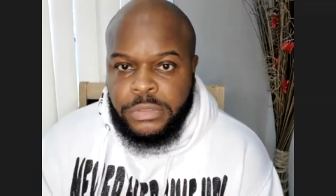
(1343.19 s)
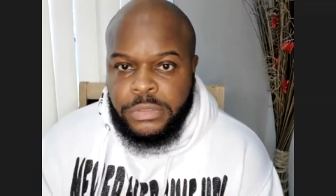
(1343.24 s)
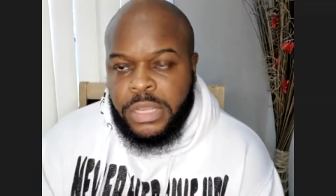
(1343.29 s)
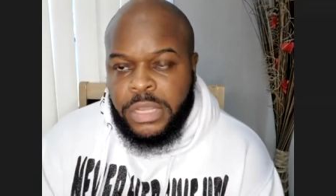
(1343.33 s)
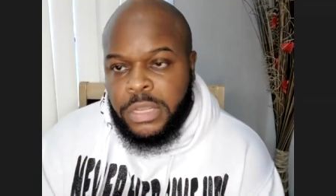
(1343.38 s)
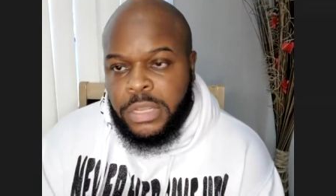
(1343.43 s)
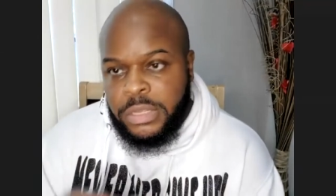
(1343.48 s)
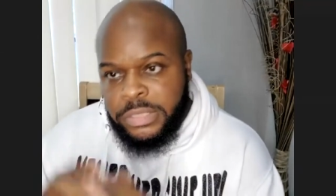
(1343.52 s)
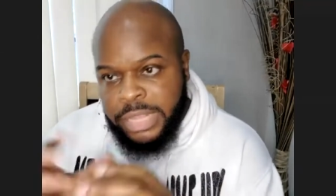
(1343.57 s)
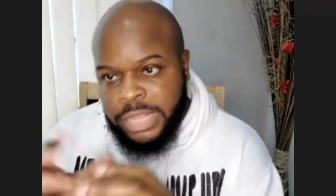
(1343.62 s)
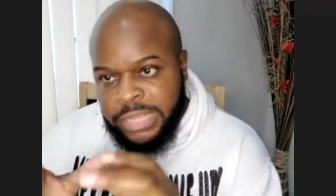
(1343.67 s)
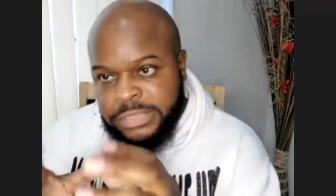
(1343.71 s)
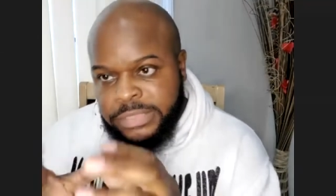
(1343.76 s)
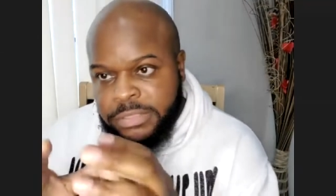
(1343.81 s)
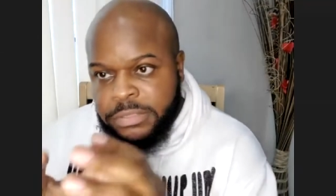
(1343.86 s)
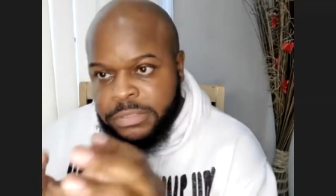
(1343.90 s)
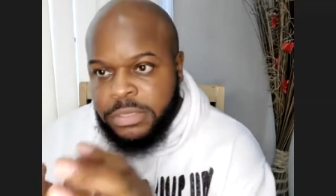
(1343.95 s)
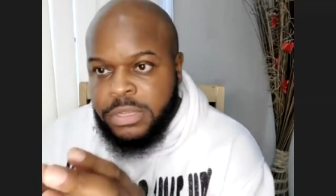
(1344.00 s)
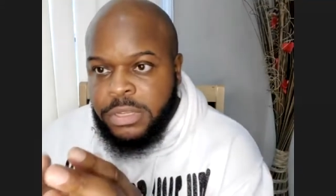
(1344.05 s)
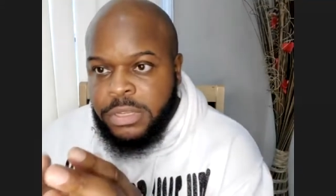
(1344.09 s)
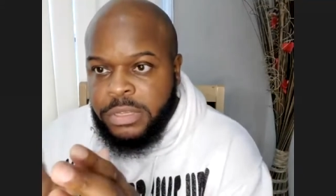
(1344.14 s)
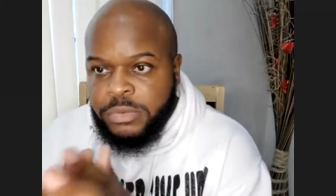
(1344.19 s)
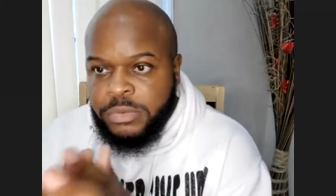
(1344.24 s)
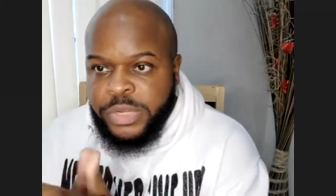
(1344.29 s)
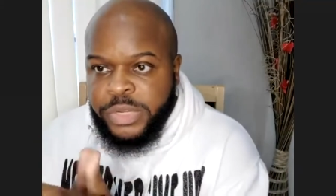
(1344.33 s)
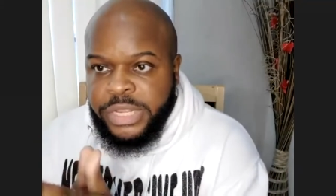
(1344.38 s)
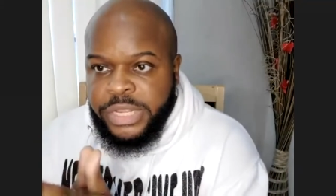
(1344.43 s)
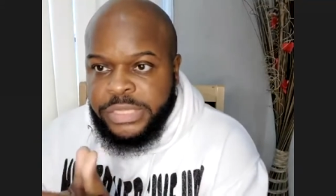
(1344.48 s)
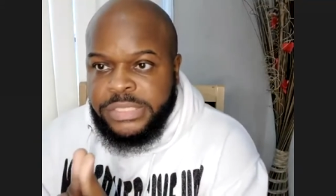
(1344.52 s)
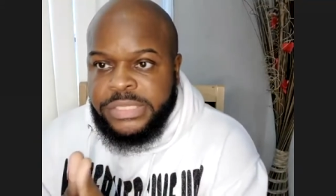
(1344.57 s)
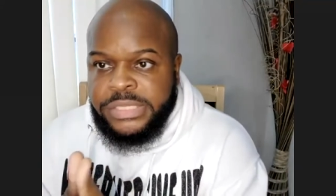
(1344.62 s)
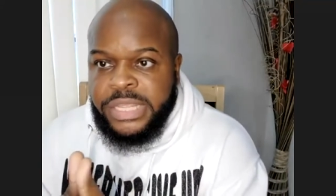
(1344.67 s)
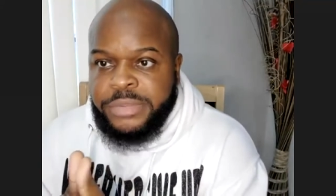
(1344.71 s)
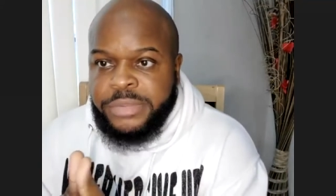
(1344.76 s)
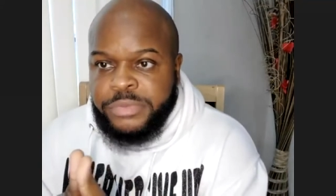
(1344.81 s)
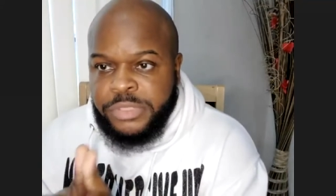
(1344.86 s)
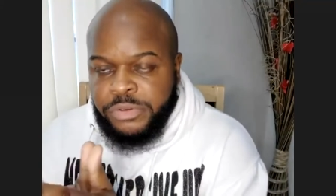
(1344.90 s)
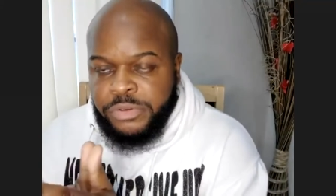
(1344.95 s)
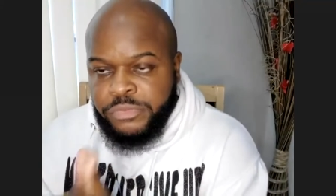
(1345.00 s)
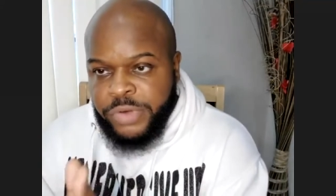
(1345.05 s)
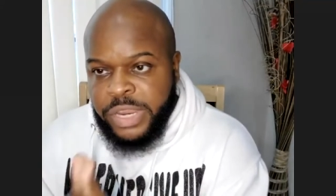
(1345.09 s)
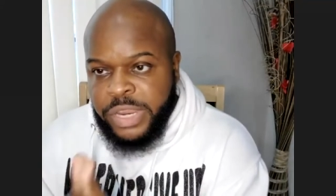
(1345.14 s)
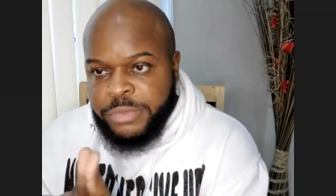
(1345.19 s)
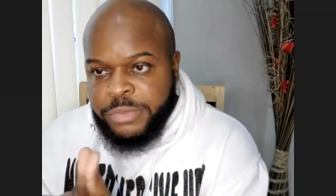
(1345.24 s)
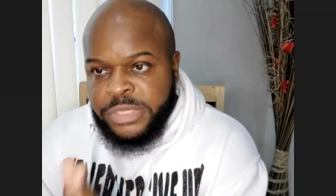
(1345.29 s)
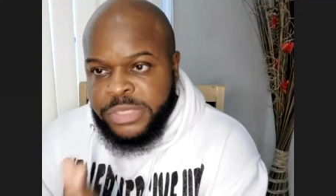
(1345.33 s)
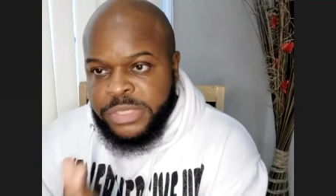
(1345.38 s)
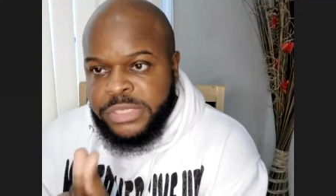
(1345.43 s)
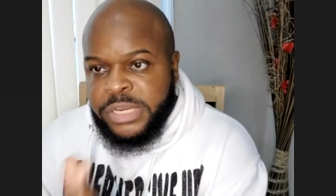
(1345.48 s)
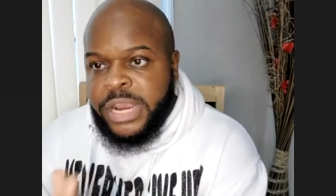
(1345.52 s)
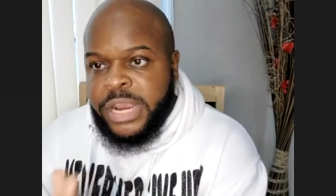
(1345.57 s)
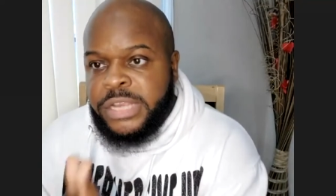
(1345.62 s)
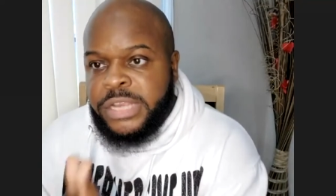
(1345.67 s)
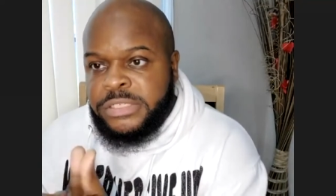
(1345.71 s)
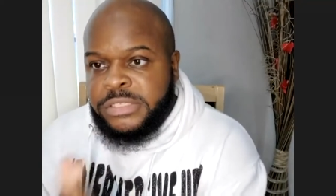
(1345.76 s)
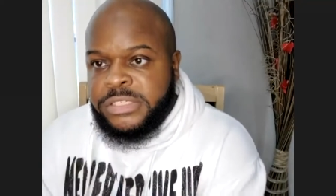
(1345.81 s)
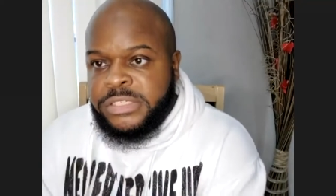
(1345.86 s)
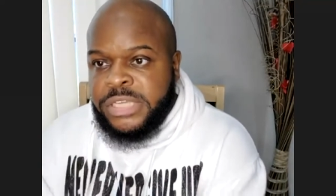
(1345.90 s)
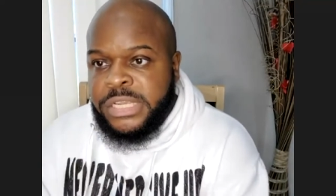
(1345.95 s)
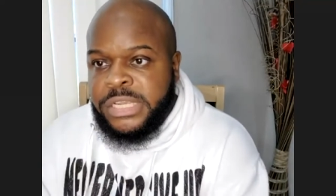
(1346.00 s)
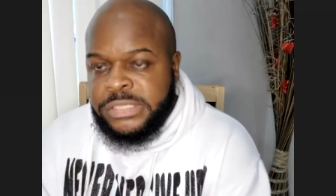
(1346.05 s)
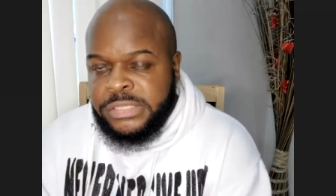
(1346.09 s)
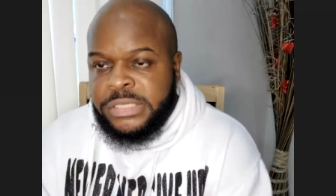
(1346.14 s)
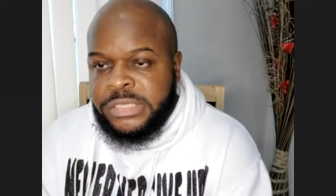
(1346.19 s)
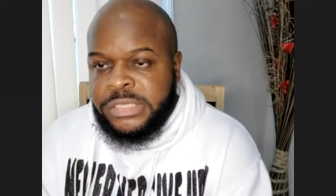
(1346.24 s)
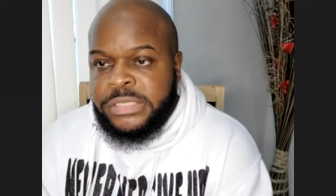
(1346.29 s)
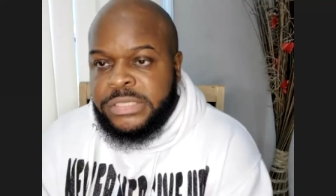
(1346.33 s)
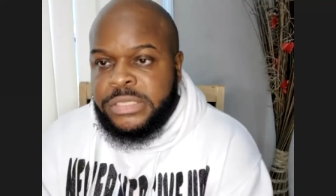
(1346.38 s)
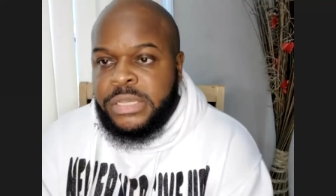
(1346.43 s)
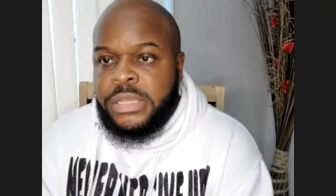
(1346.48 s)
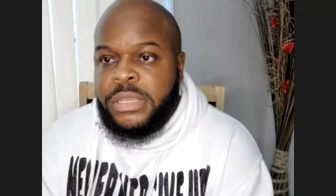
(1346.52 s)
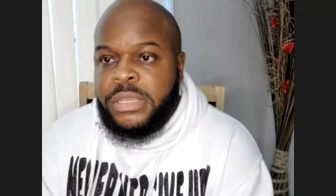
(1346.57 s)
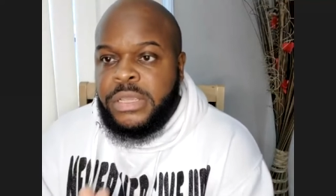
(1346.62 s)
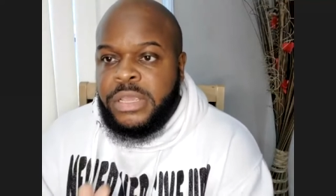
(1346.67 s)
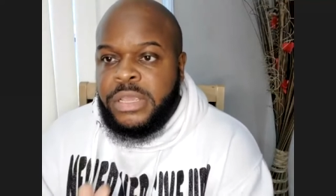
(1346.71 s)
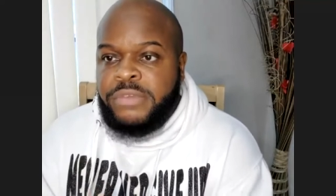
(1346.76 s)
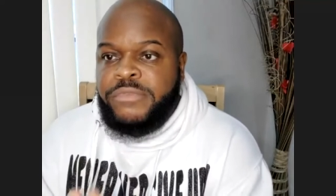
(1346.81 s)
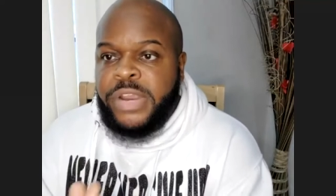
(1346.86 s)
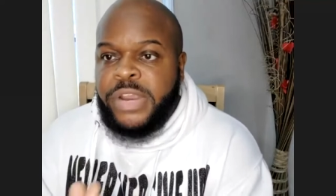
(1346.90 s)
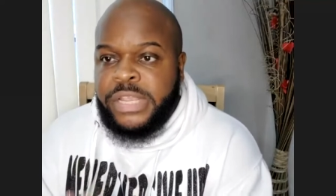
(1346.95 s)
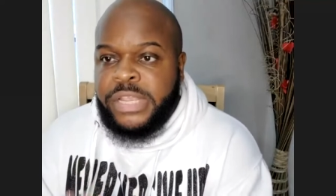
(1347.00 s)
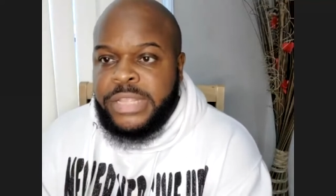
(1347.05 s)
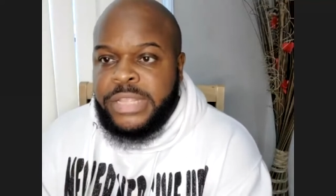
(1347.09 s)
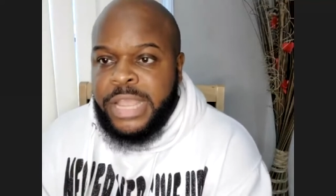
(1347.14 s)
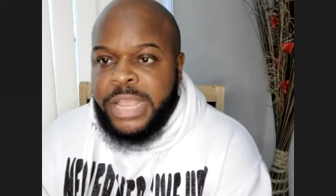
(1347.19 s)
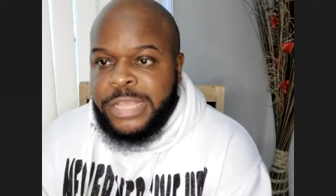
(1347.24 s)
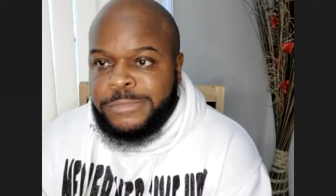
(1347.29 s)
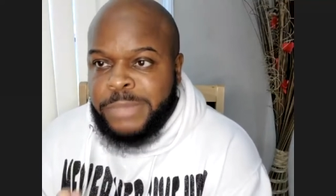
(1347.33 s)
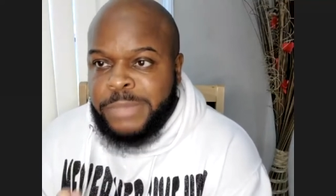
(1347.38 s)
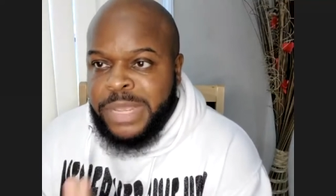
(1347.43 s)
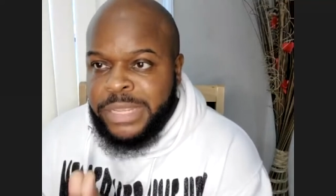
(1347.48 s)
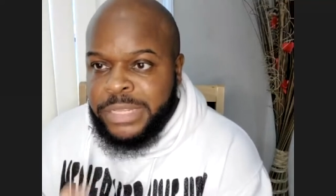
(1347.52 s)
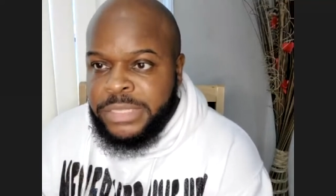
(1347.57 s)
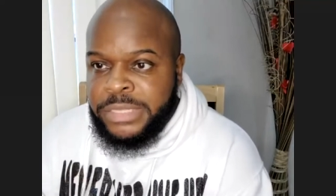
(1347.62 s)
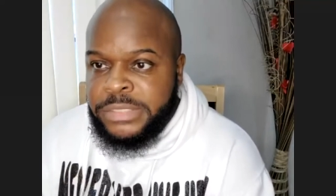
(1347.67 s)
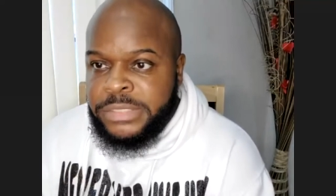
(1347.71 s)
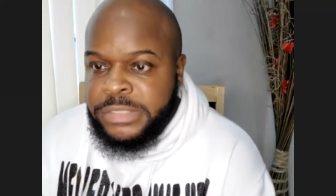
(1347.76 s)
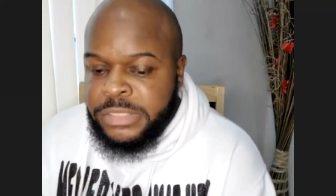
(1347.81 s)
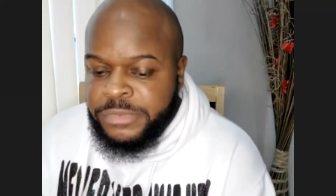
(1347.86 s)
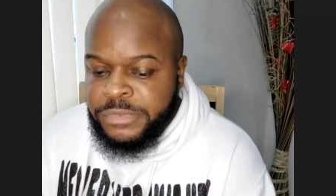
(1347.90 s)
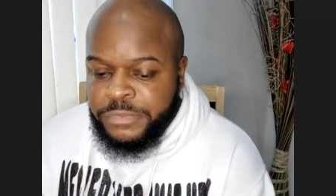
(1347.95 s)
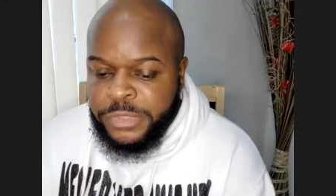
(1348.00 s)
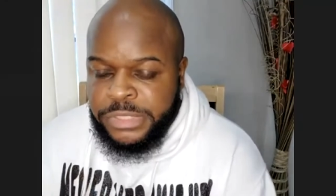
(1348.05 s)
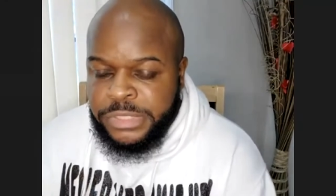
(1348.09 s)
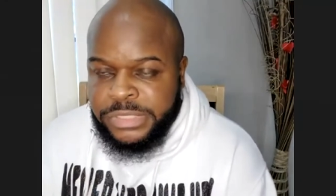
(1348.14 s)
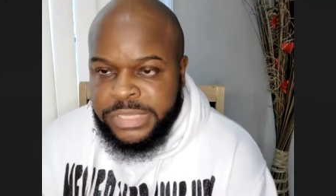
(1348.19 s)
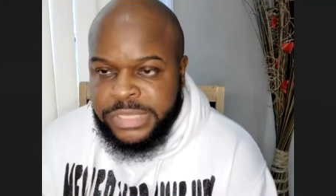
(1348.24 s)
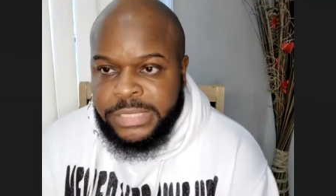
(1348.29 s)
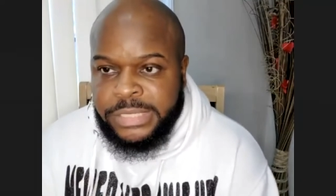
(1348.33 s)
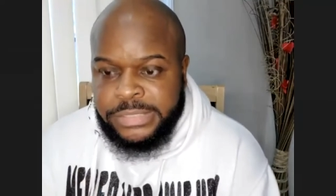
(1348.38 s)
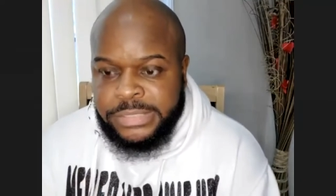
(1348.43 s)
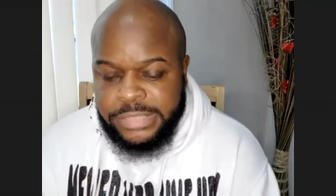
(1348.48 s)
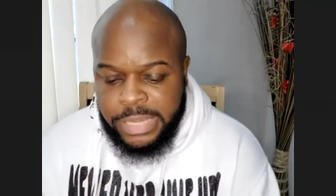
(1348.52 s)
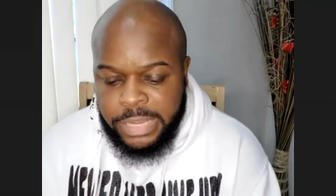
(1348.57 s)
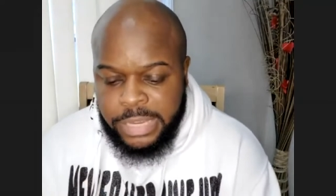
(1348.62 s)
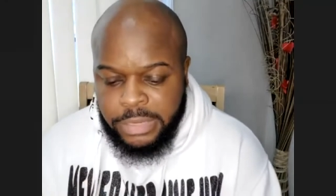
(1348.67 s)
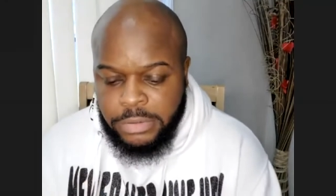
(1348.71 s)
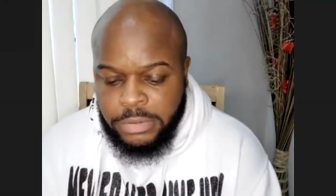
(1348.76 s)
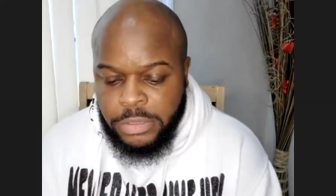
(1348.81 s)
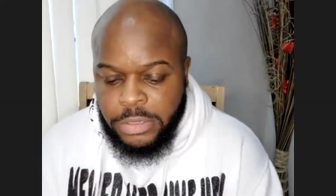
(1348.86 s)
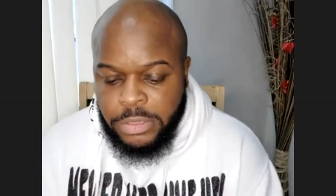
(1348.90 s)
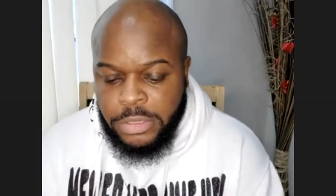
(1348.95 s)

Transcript: Uh, that's where they said it was a grave miscarriage of justice and recognized my innocence for the second time.